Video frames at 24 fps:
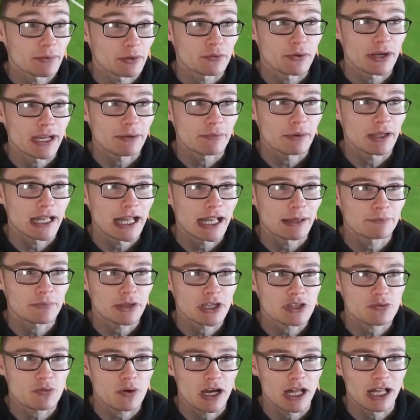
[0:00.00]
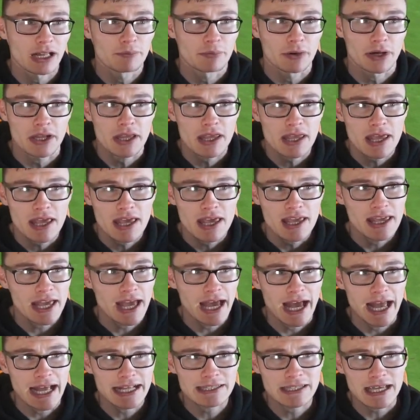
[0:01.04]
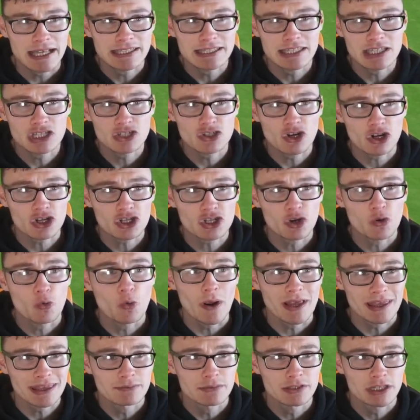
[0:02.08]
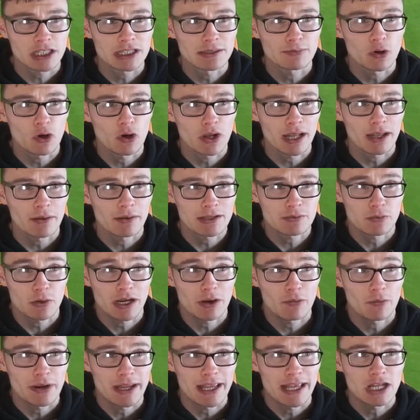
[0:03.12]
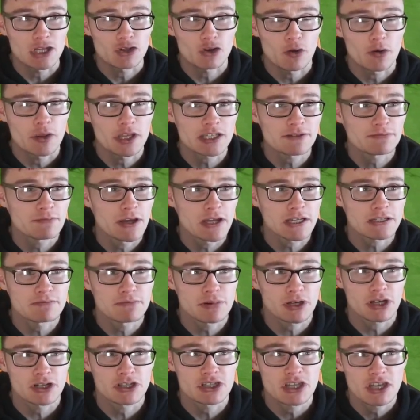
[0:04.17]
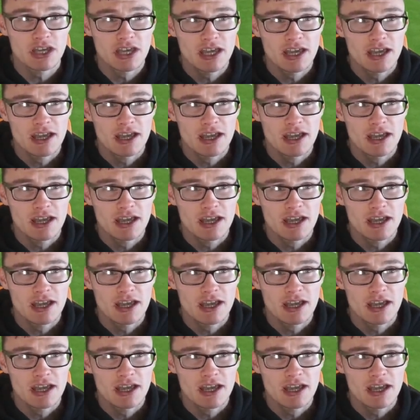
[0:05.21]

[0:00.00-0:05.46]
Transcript: It really will help you as well. But yeah, it's the structure with and without the ball is what I really enjoy this formation, because